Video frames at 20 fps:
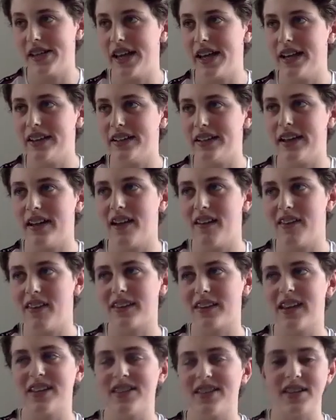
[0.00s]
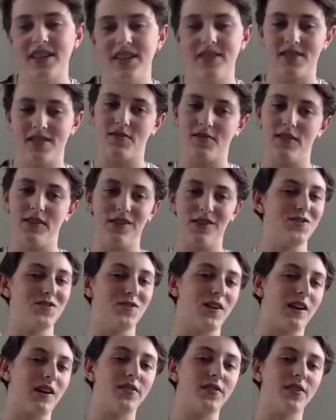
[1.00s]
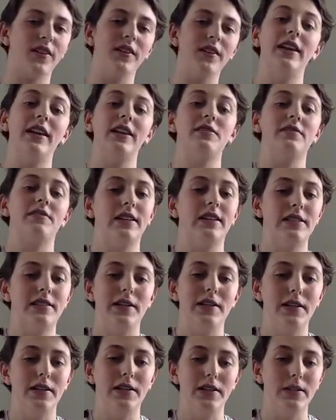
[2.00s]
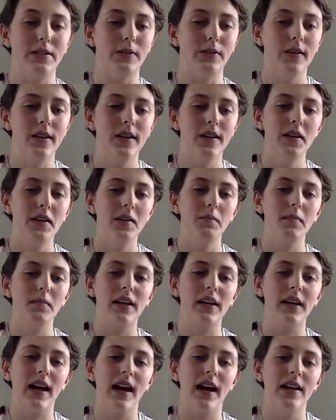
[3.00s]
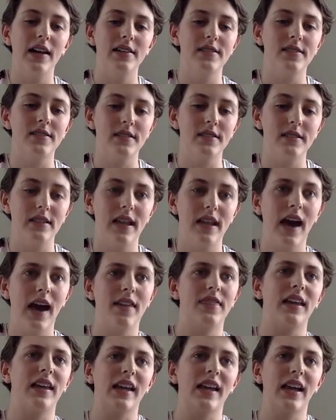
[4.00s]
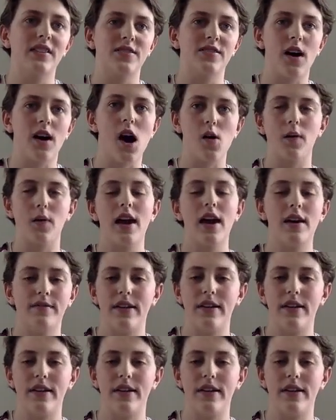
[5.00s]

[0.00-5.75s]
And I think that scene's just really joyful, and it's fun to do because I think that song we have